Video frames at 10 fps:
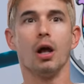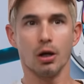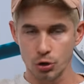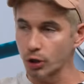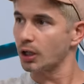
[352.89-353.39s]

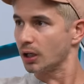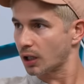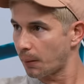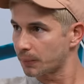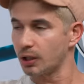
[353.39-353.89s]
you're gonna
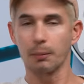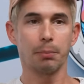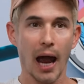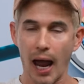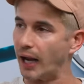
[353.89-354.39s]
come get your
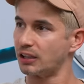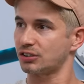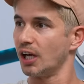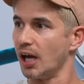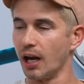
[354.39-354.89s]
bags.
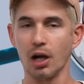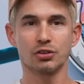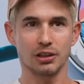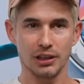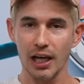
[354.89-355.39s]
And I was
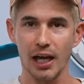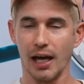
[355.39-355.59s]
like, Yeah.